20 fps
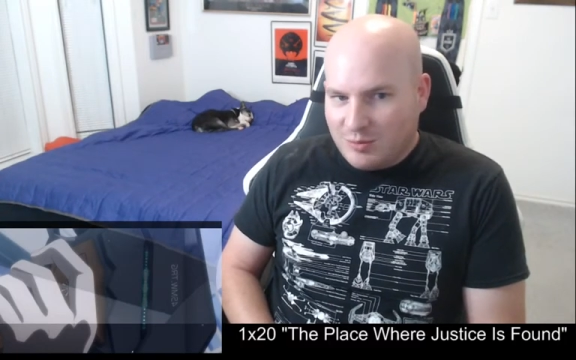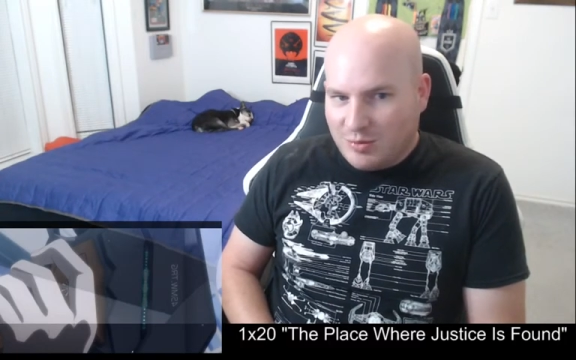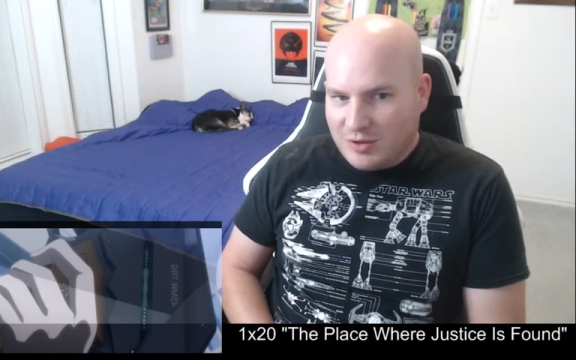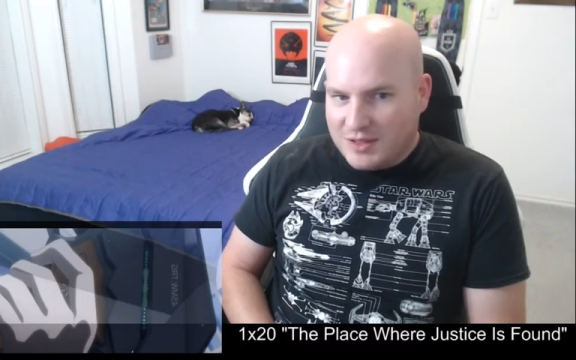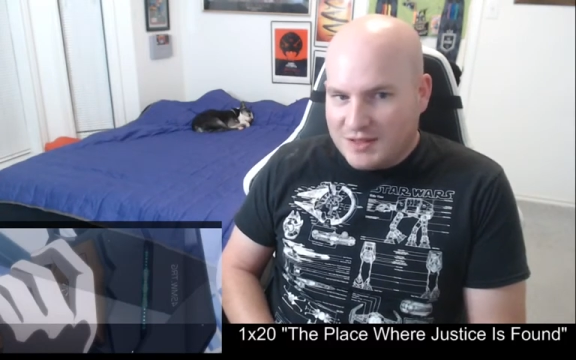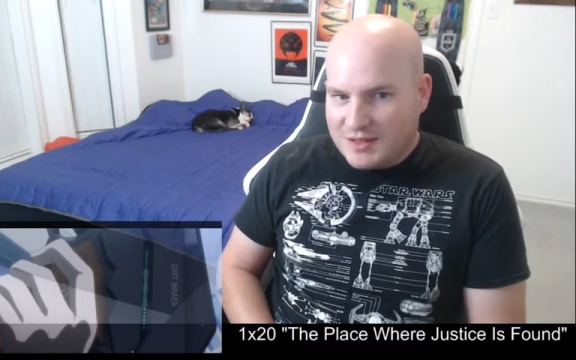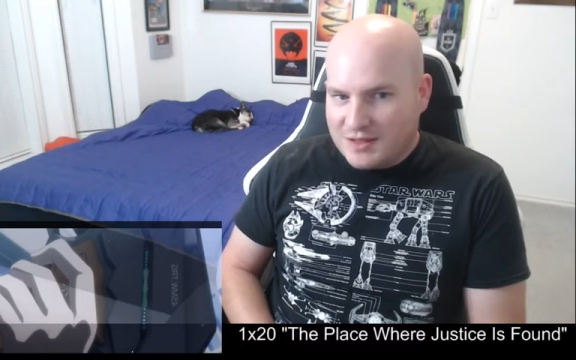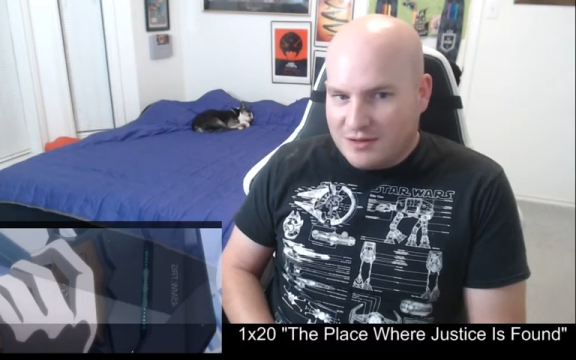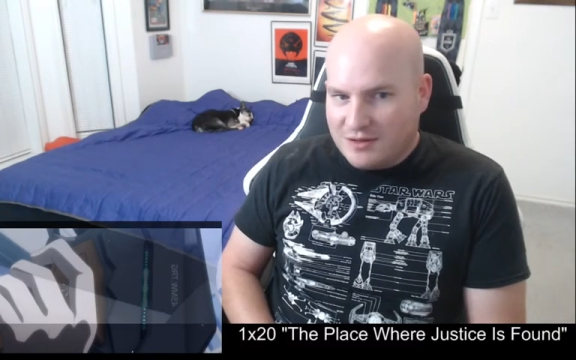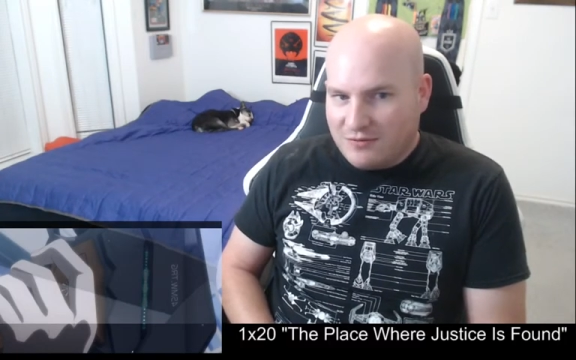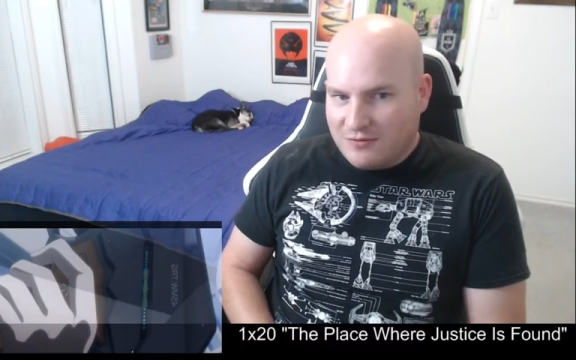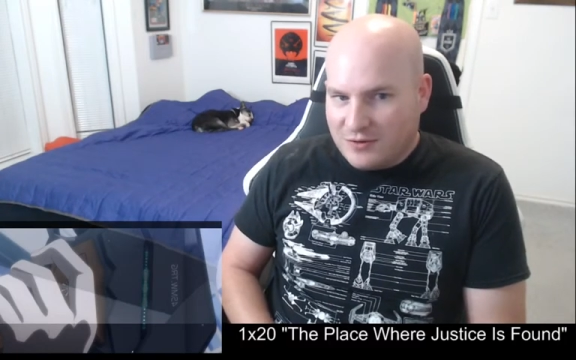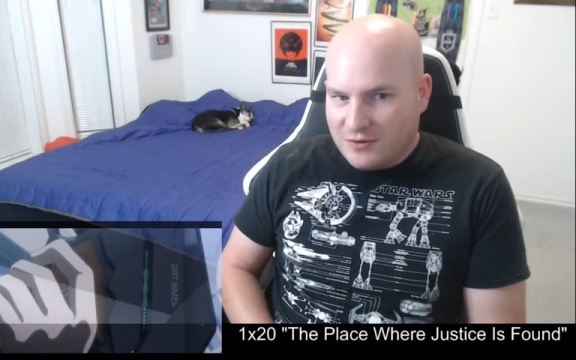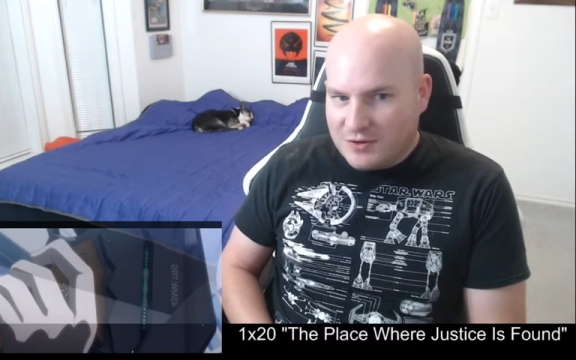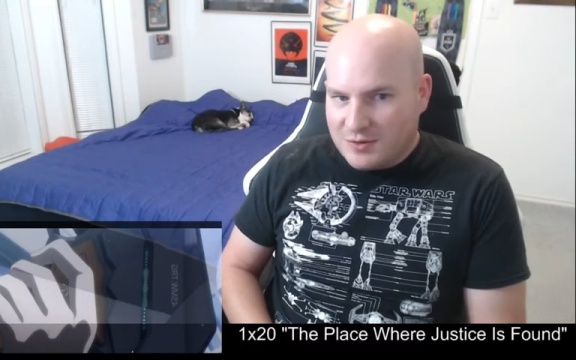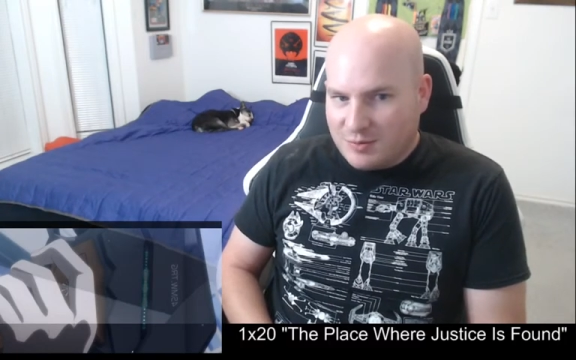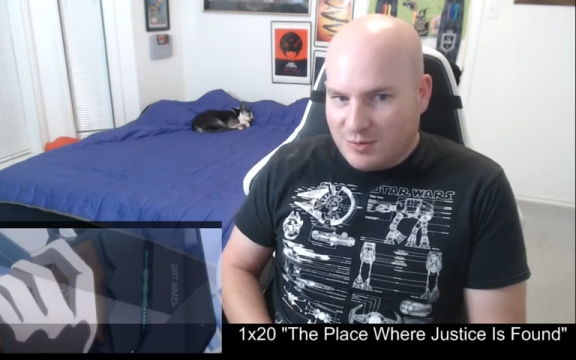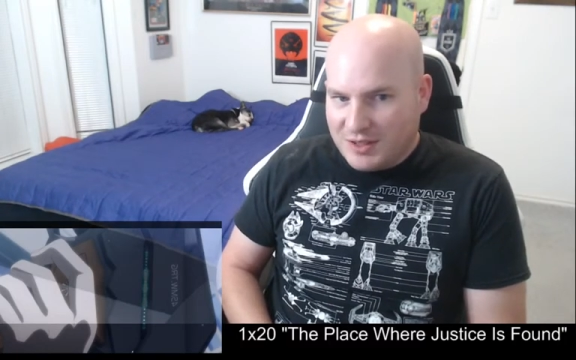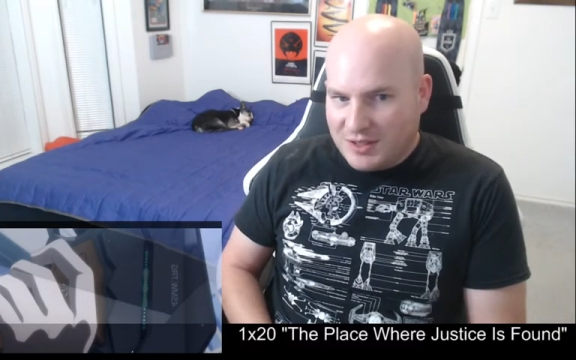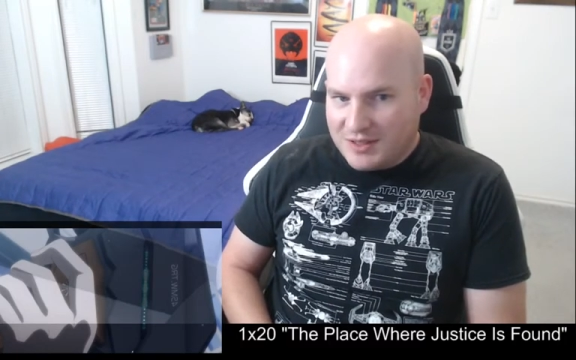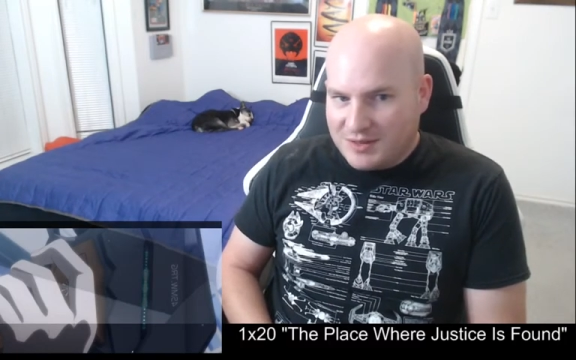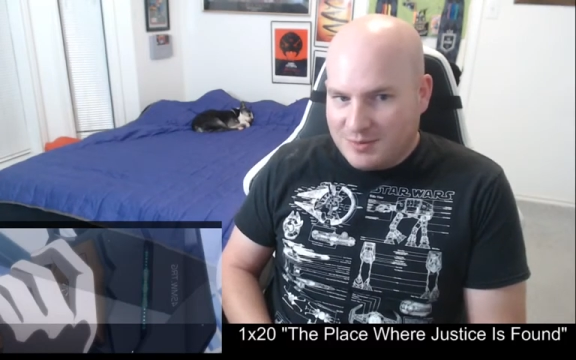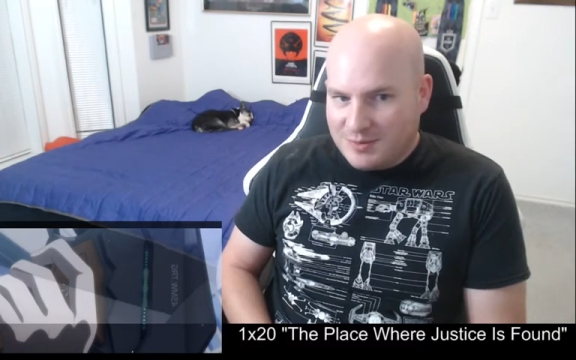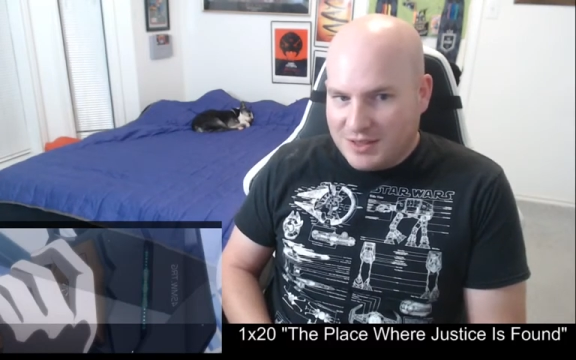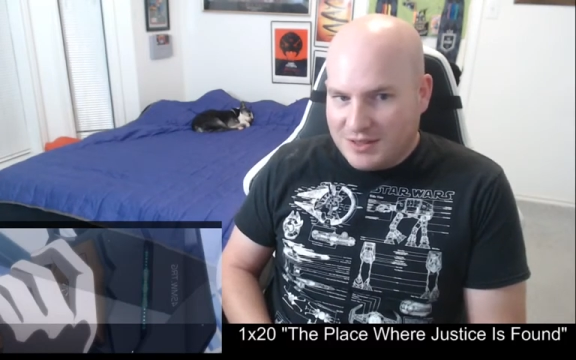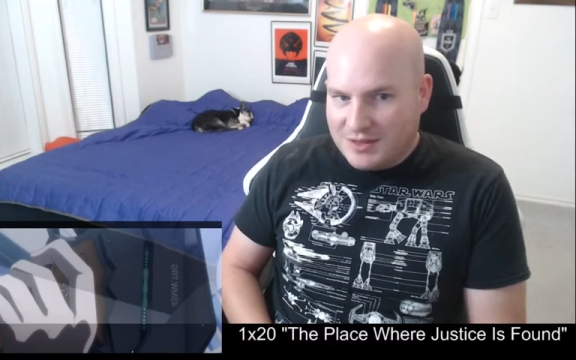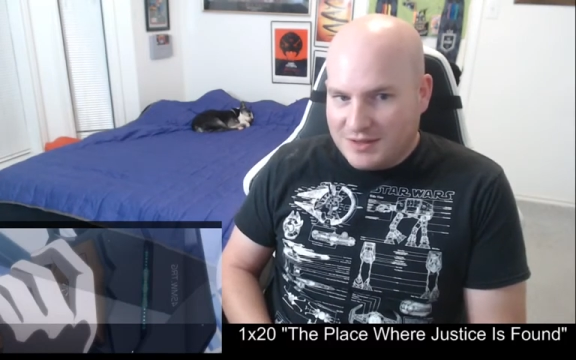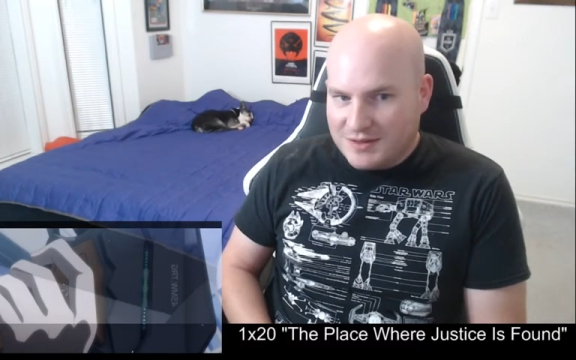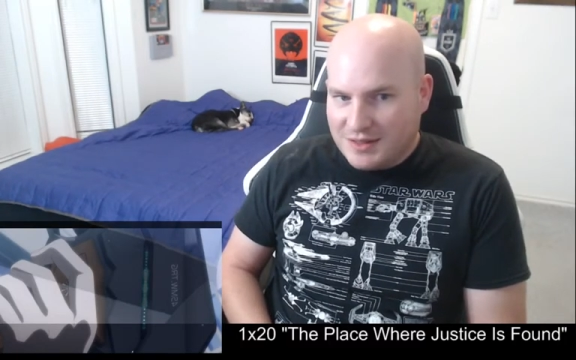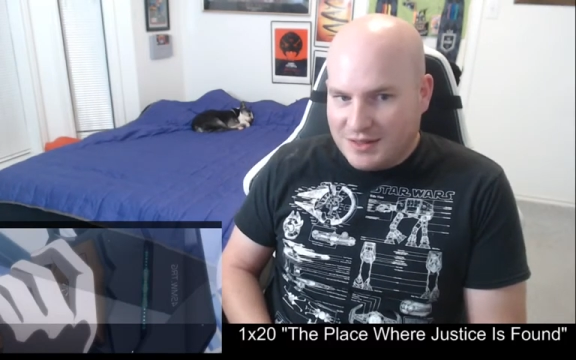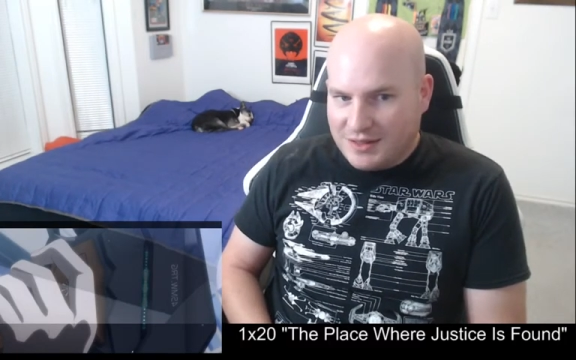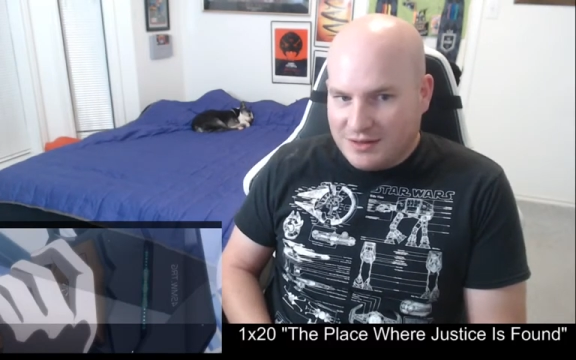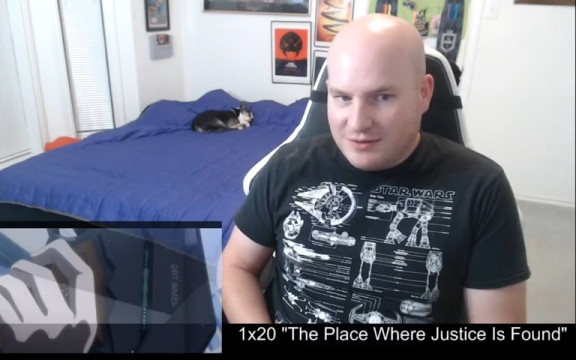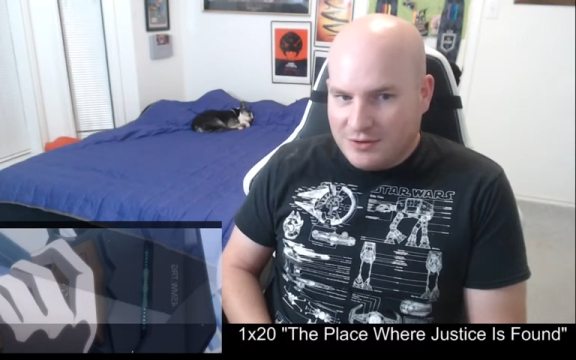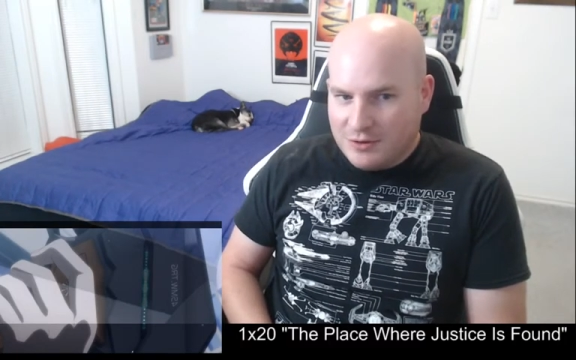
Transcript: place in the first place because like